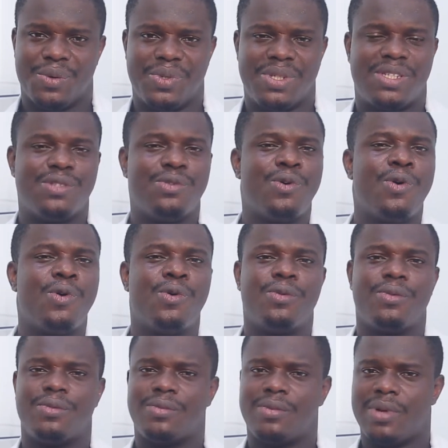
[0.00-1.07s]
with
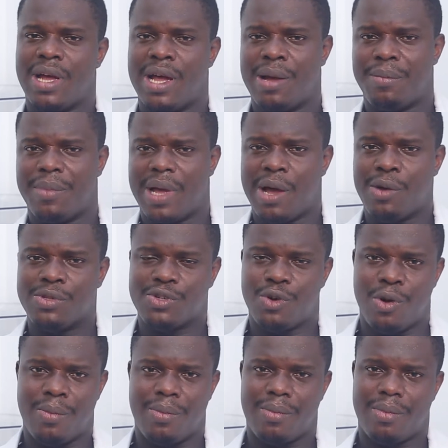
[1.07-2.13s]
no
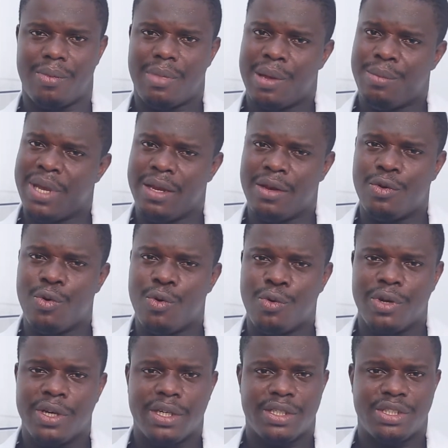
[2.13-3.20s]
outcome, I mean
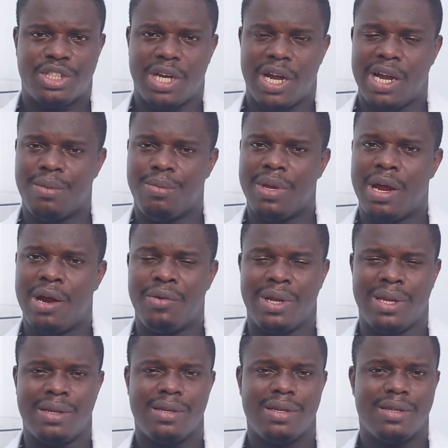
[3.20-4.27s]
no
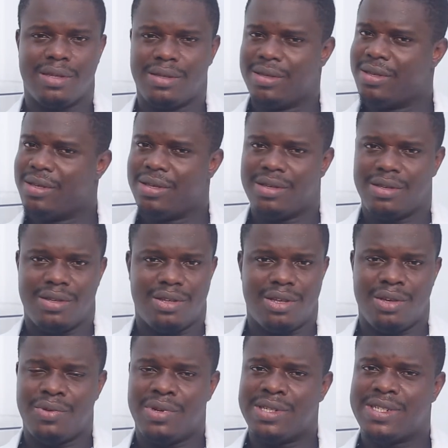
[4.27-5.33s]
childbearing.
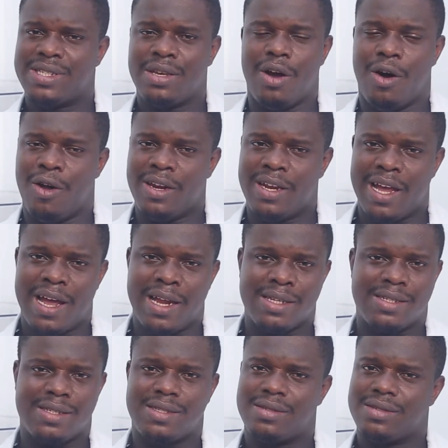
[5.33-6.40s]
You will see all the
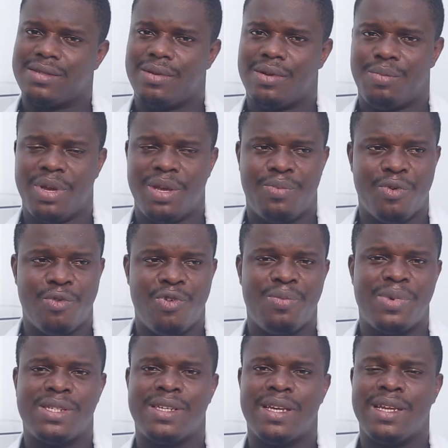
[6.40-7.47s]
hands, people will
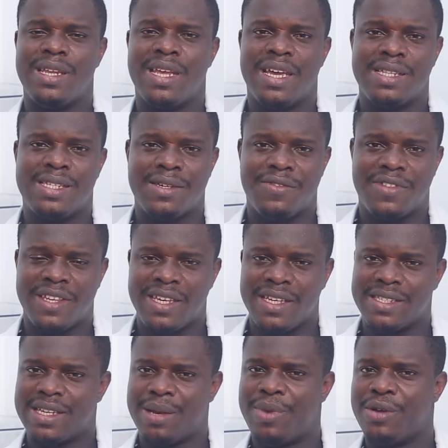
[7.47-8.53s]
be saying negative
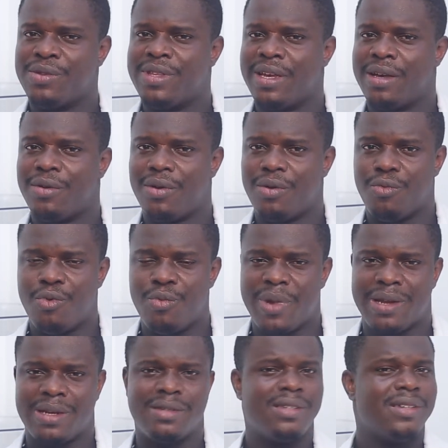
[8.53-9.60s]
things about the
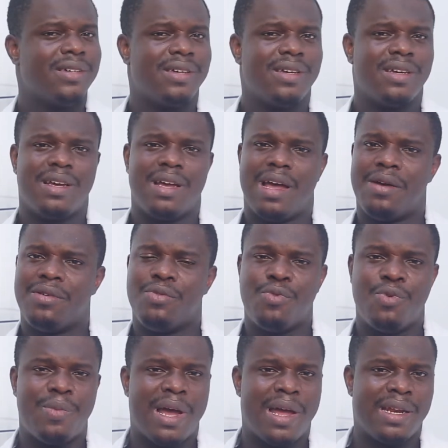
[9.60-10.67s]
woman. The
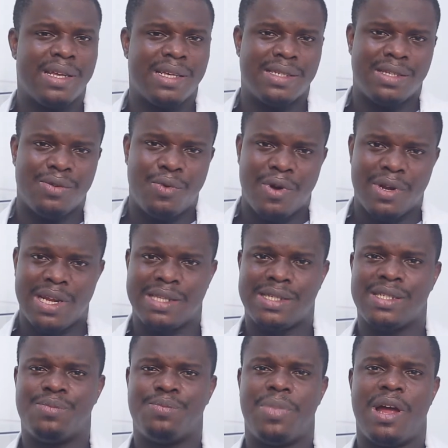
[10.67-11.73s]
woman is the one that
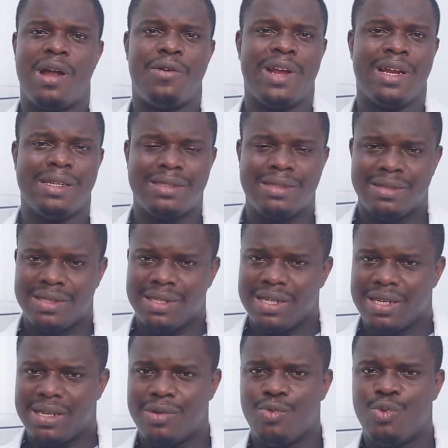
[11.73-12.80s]
is barren.
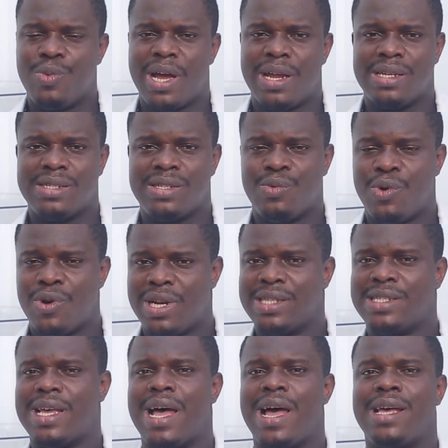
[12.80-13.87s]
The woman is the one
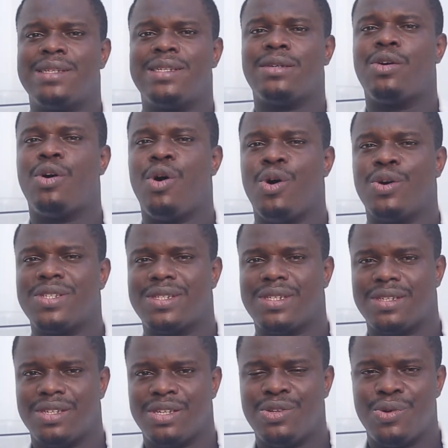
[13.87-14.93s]
that has a
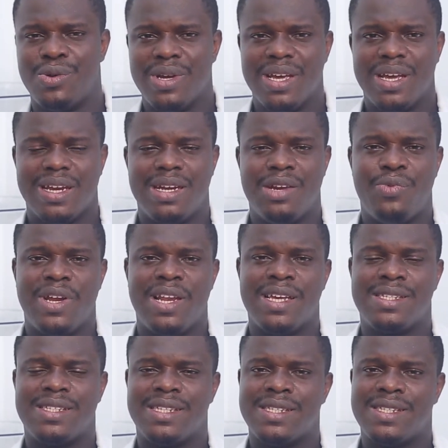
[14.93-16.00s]
cost. You know, they
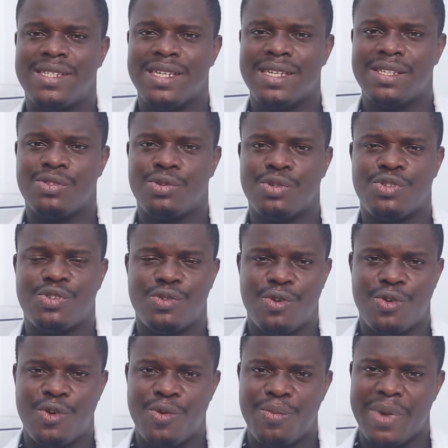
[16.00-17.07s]
relate these things to
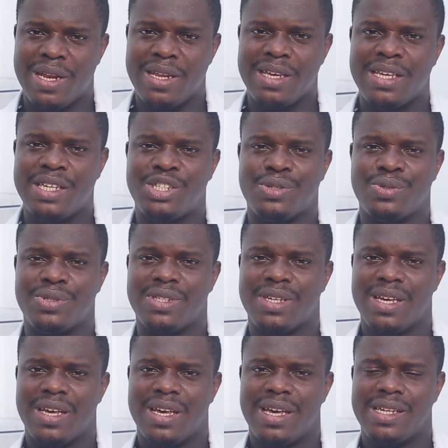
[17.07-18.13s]
so many issues.
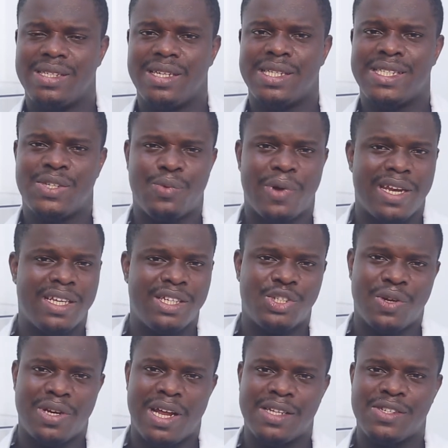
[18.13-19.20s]
It's a
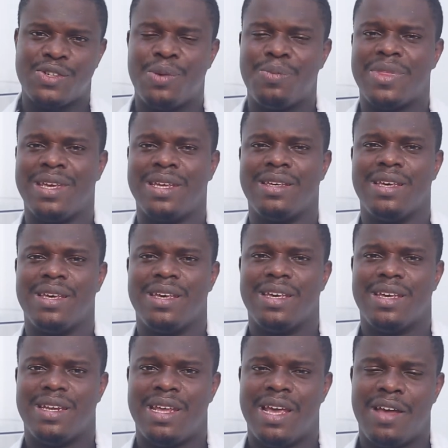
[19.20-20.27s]
traditional something.
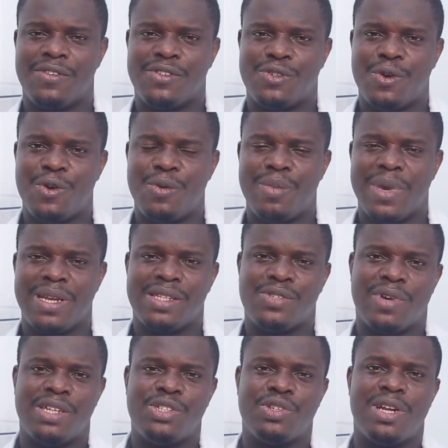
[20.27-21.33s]
They have so many
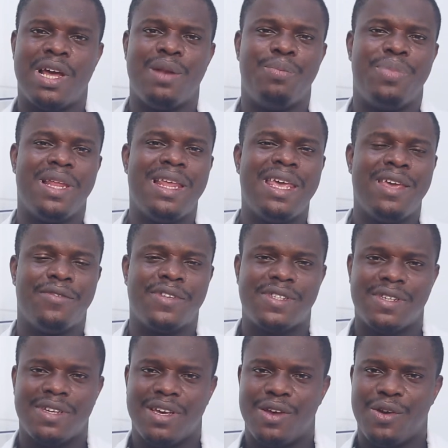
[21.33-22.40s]
traditional
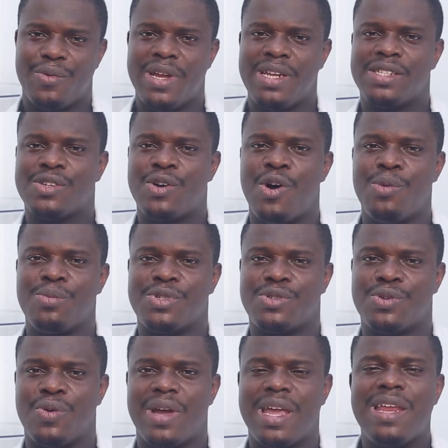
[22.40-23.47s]
beliefs when it comes
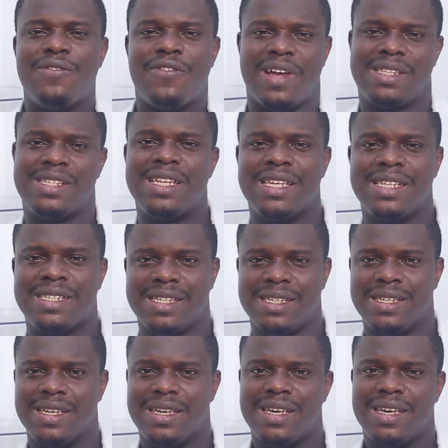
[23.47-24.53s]
to infertility,